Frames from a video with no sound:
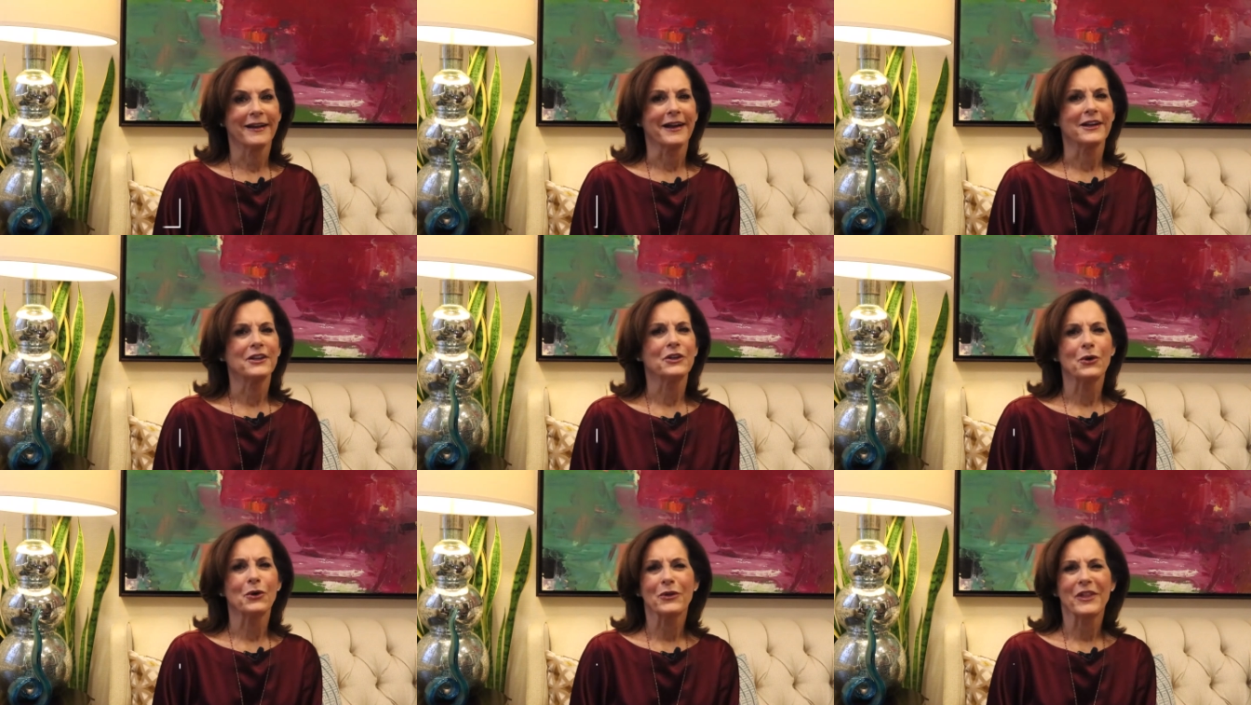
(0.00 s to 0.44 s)

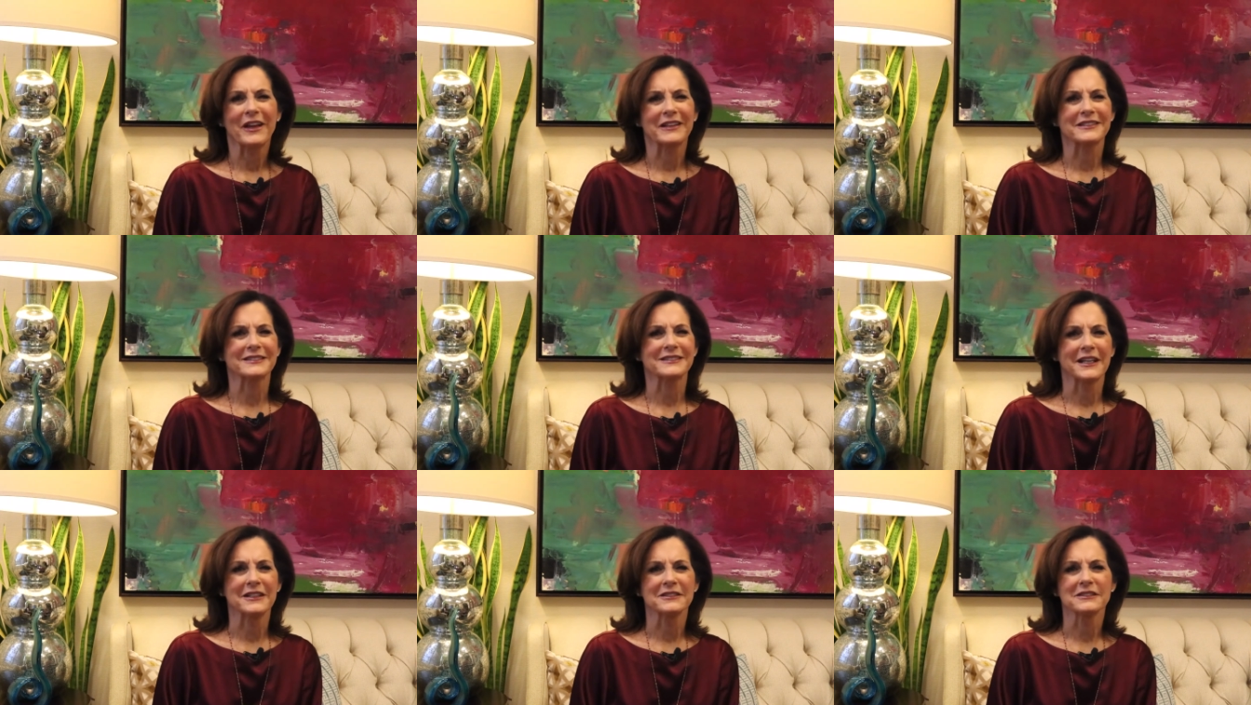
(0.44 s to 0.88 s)
I know
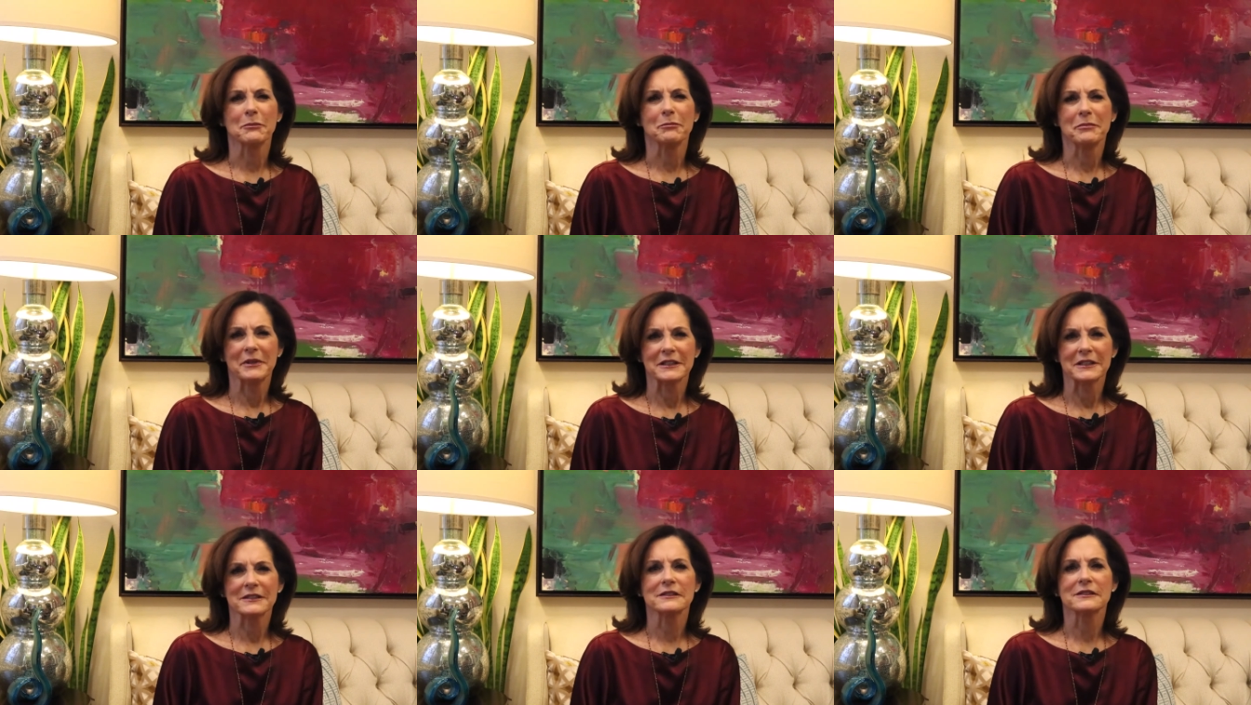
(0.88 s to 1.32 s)
that sounds a
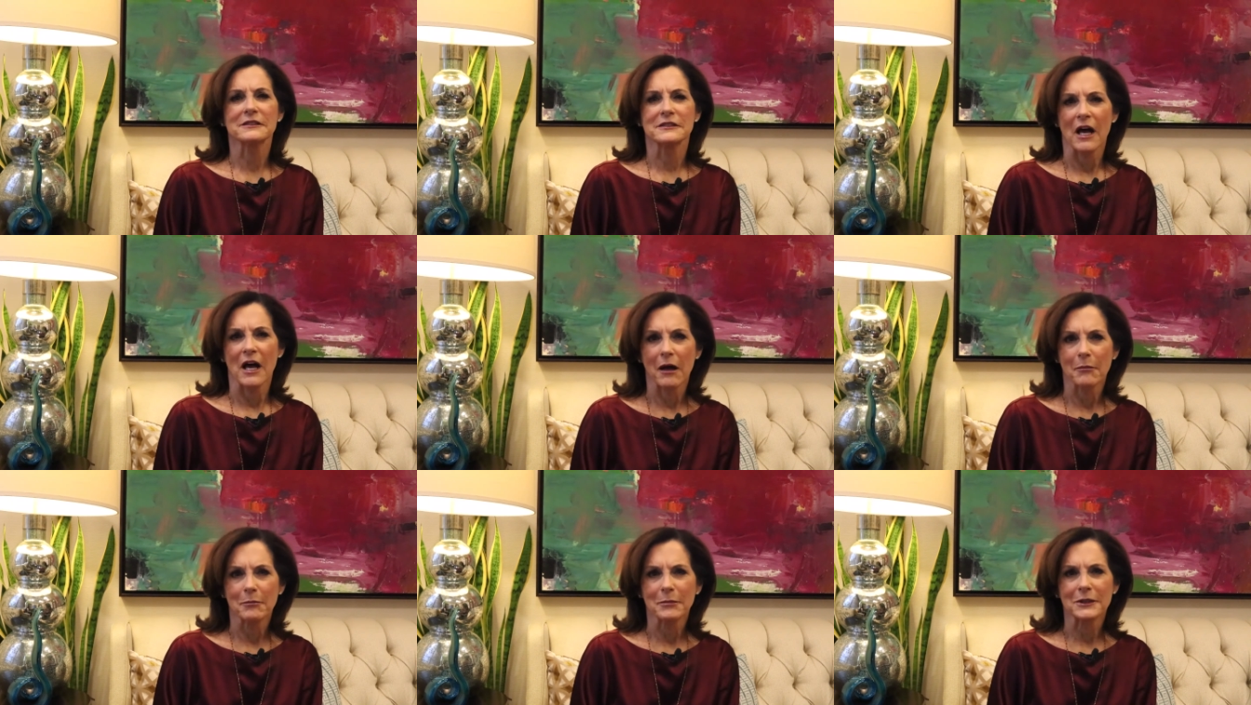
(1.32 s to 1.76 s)
bit
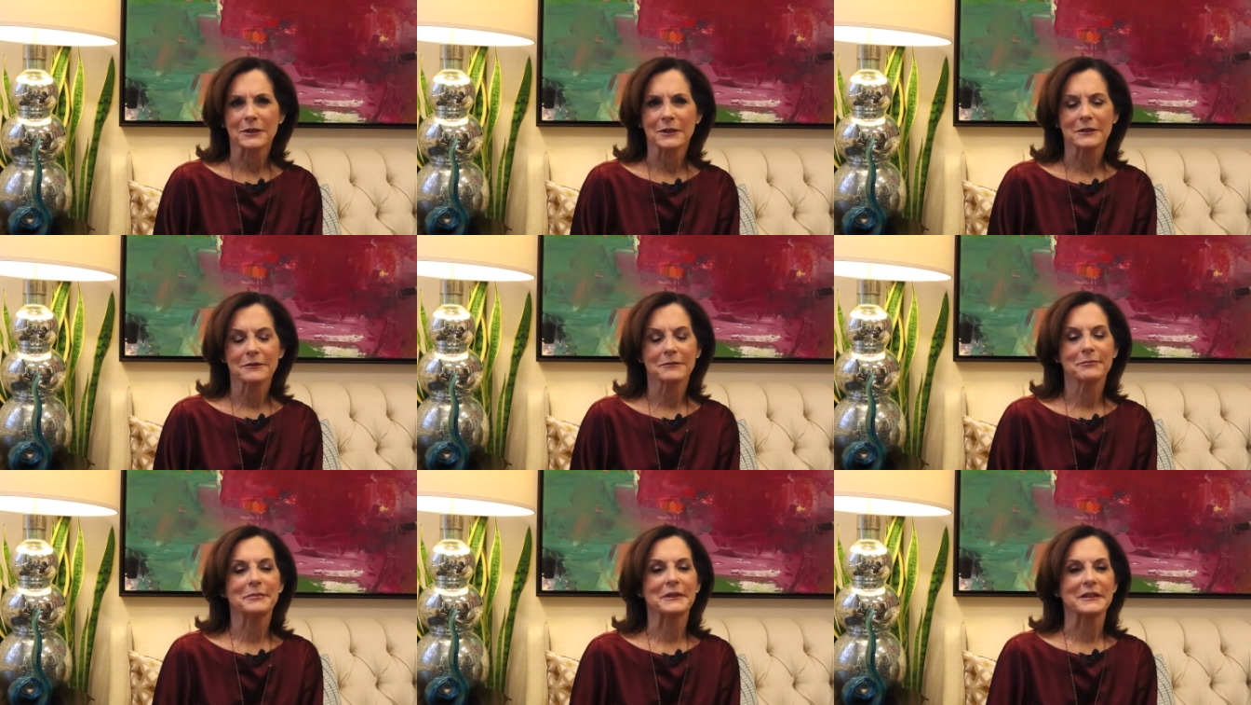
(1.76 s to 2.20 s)

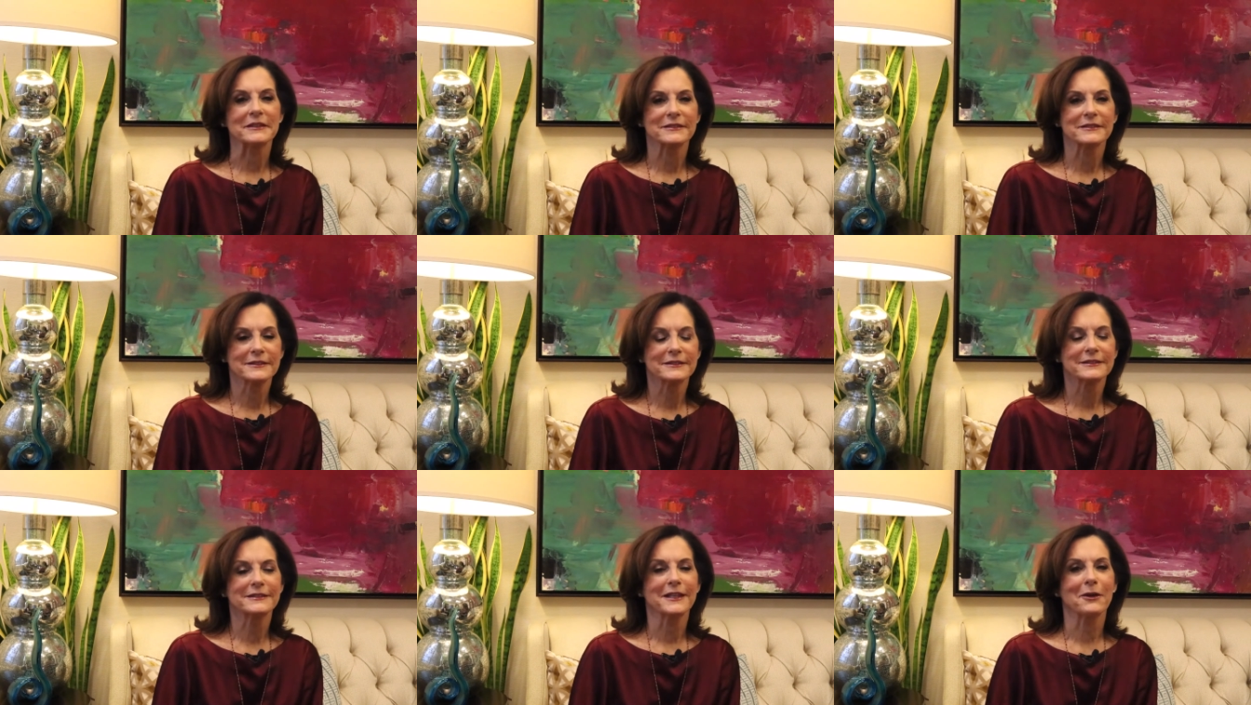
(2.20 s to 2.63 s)
somber,
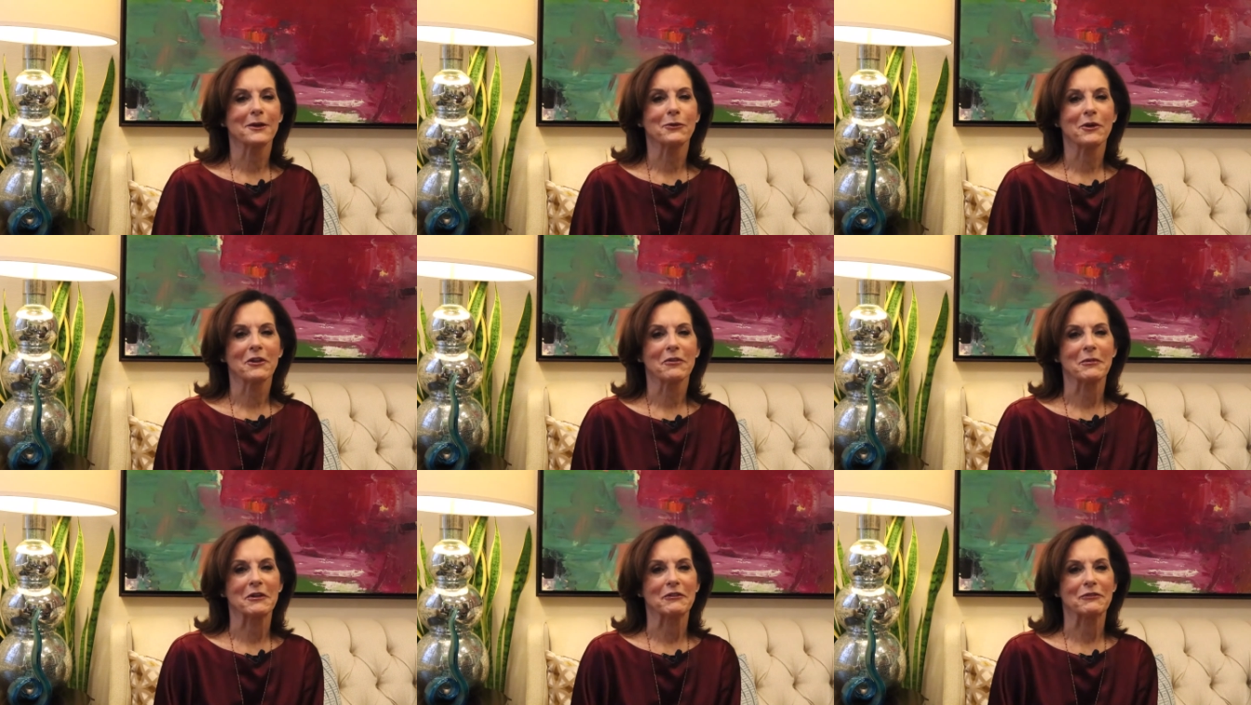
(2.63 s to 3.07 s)
but stay
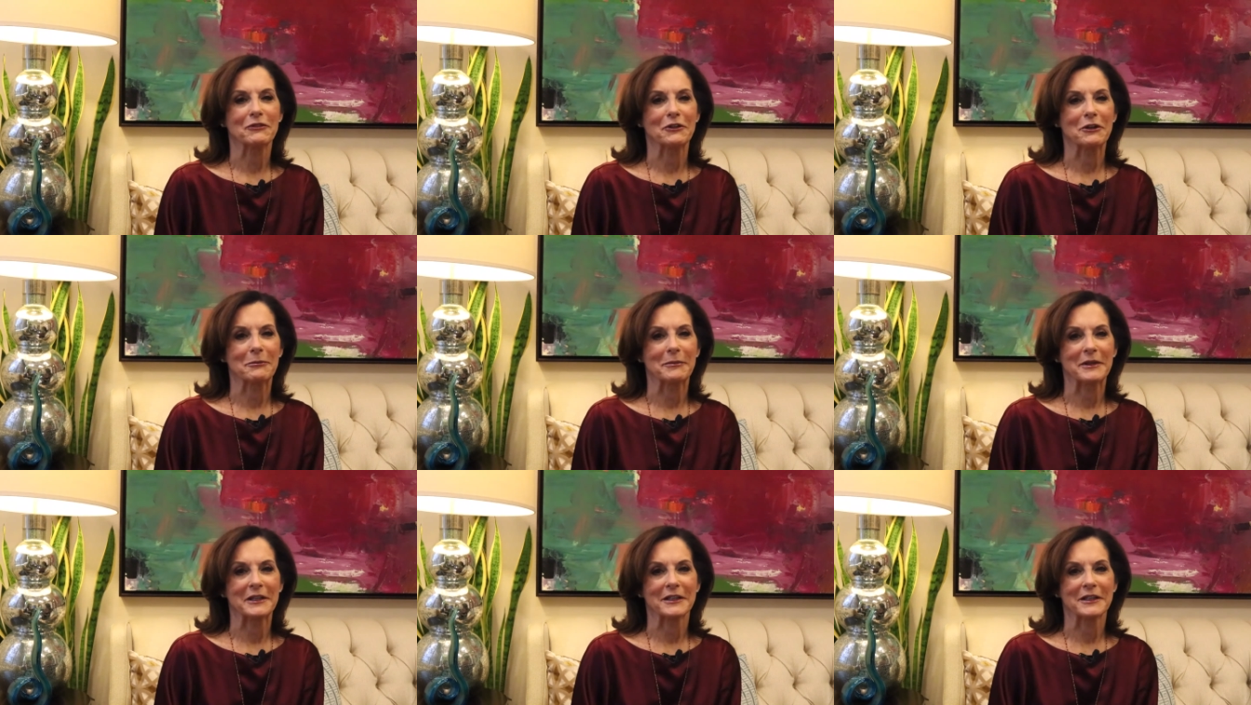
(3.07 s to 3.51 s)
with me
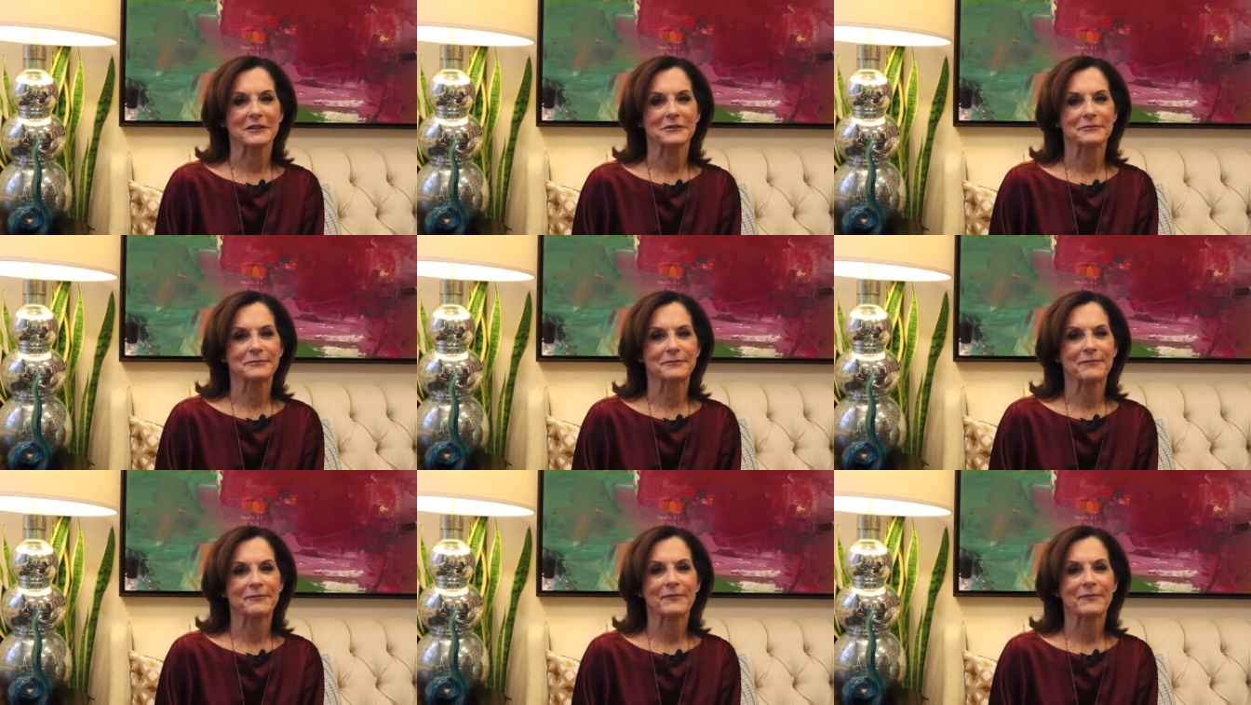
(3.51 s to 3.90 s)
for a minute.